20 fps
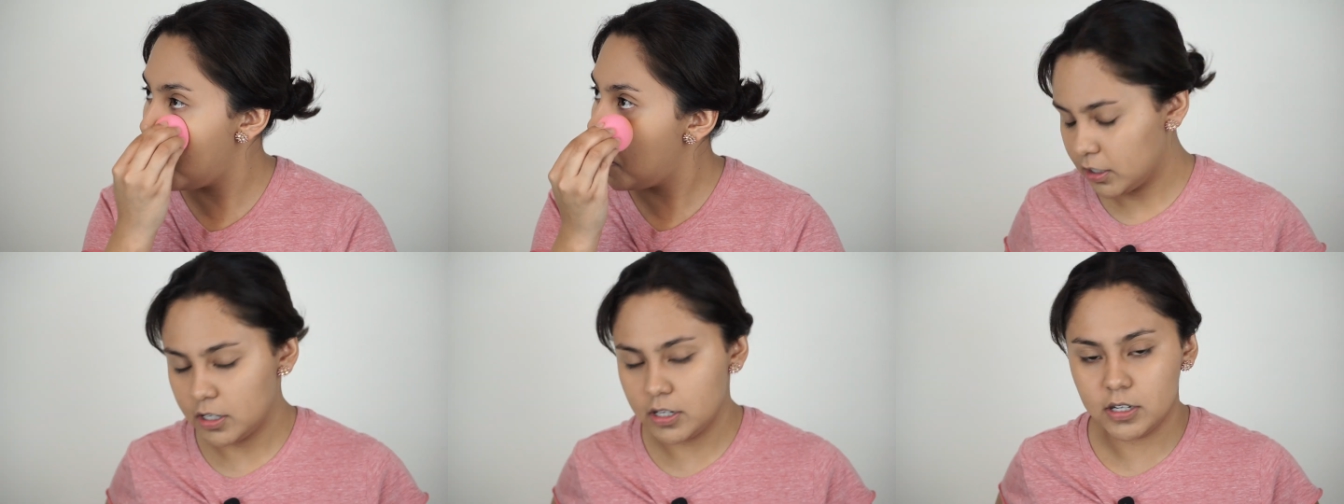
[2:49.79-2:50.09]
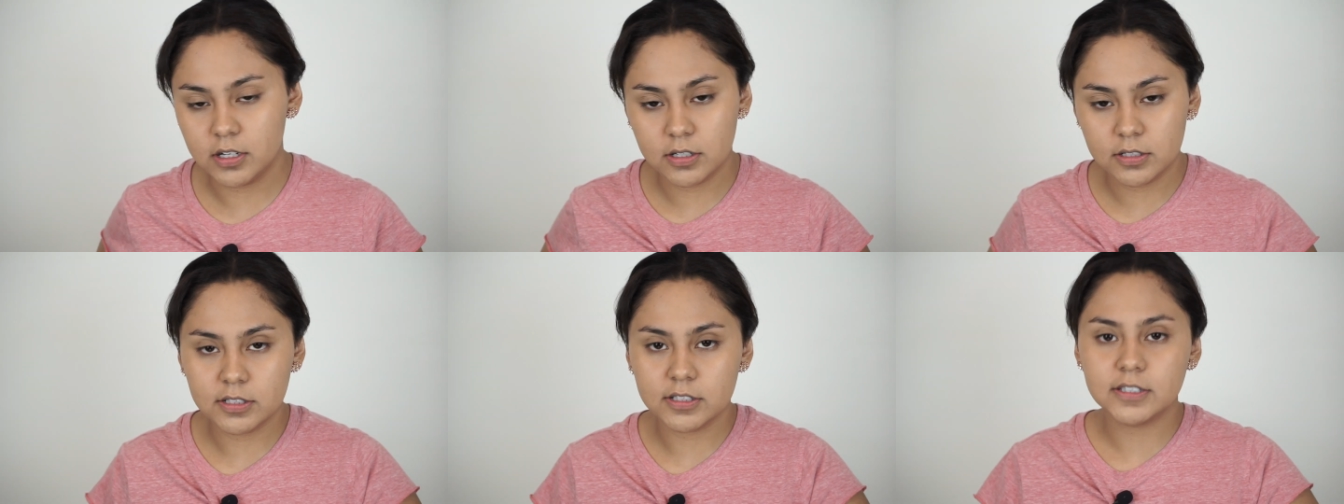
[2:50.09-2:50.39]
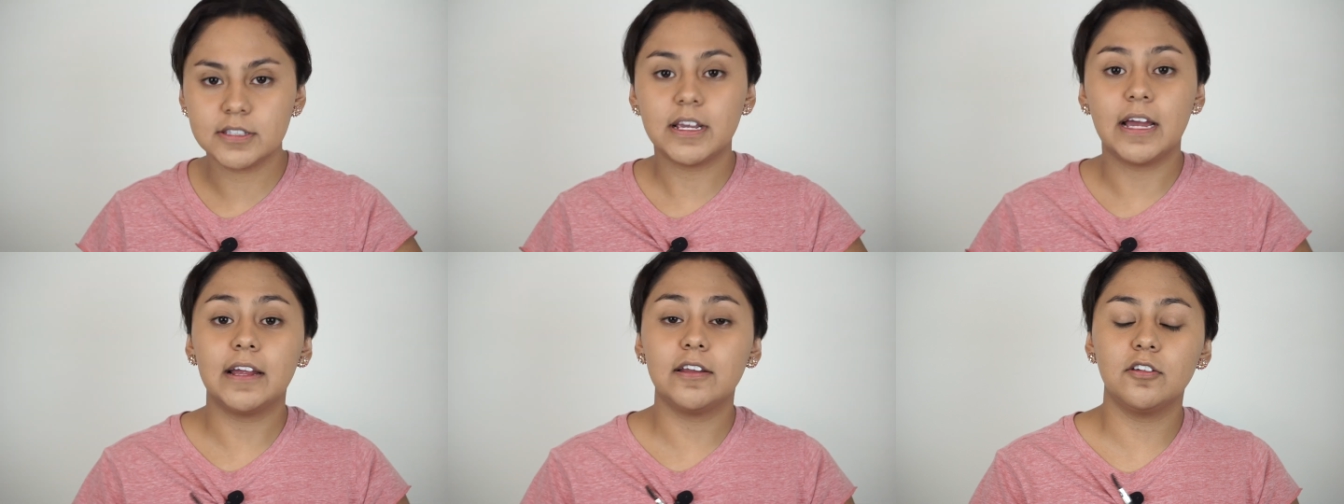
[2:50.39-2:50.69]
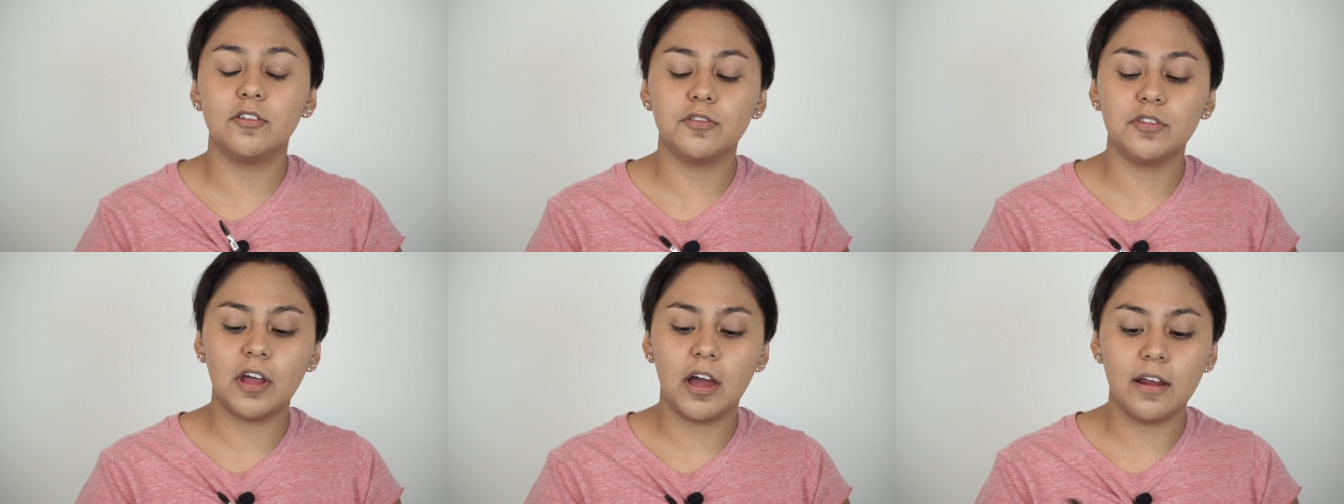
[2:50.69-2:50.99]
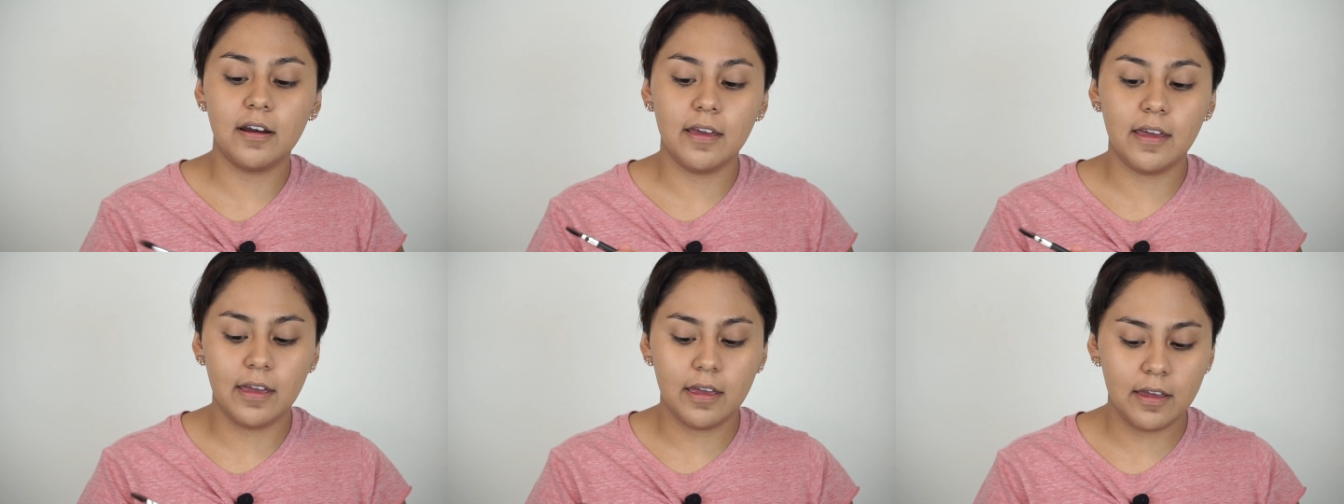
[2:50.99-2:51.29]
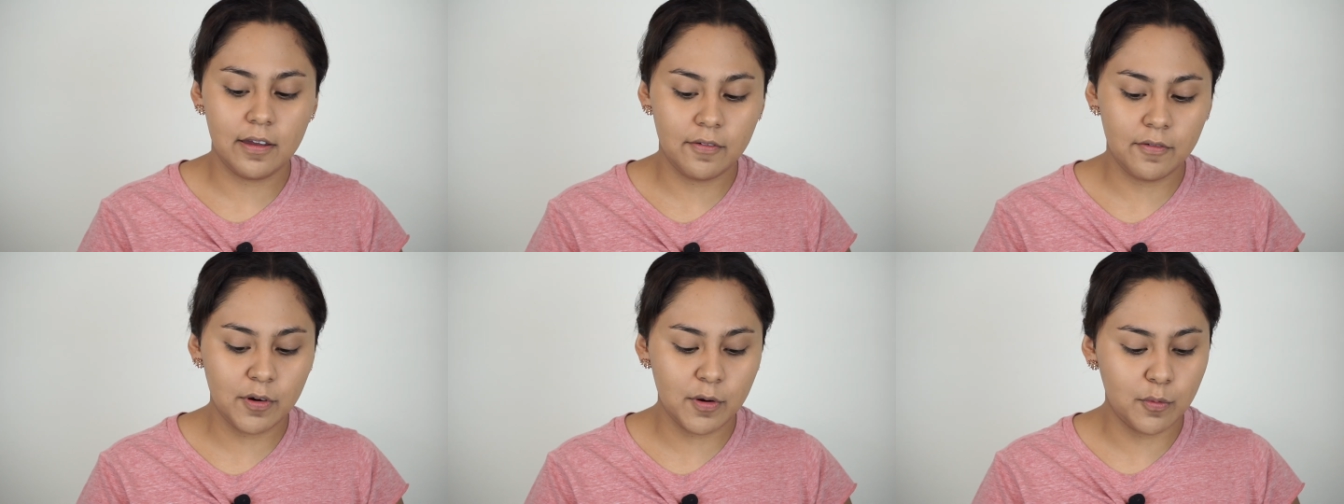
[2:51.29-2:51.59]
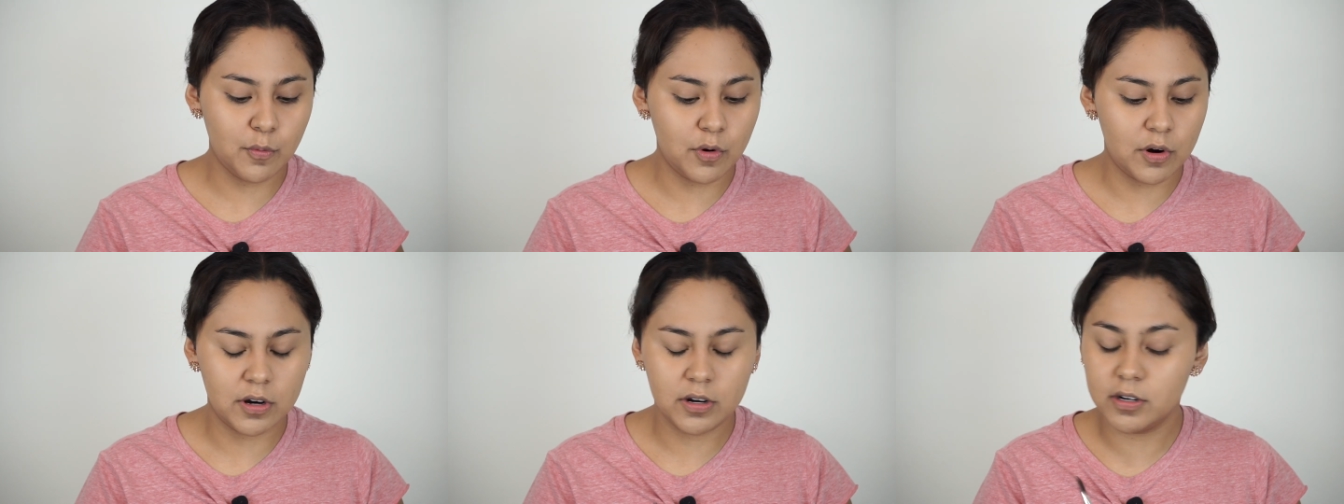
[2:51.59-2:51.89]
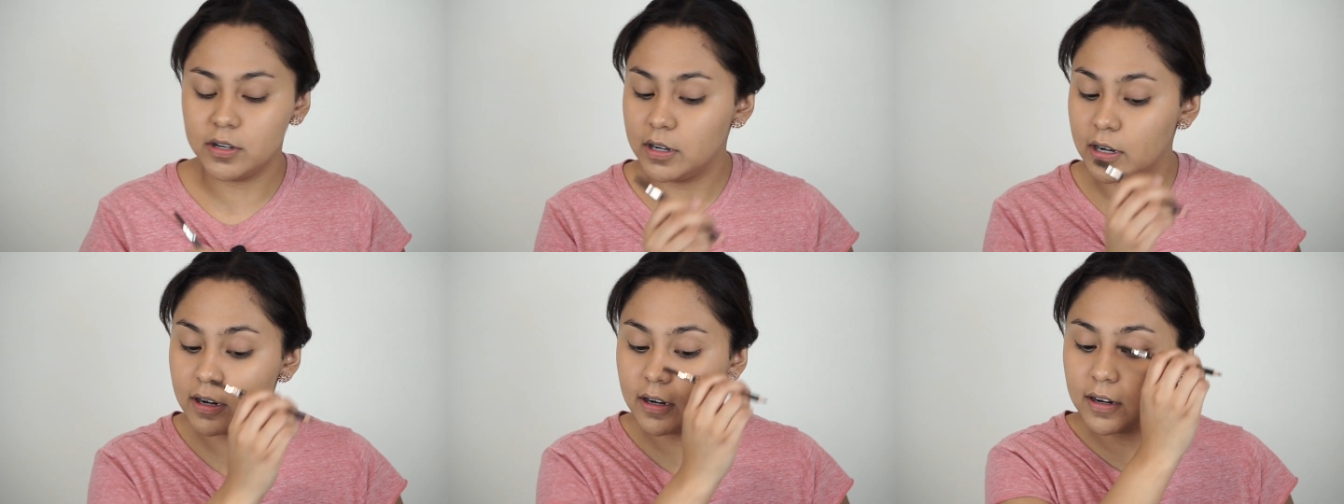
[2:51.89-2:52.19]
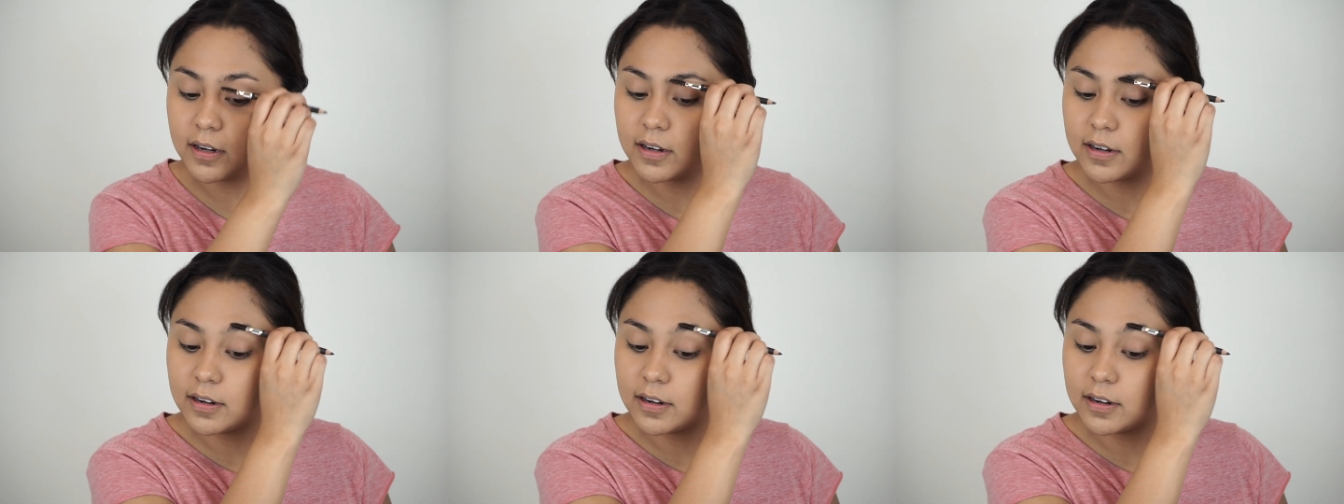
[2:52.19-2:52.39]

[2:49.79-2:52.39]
because I know not everyone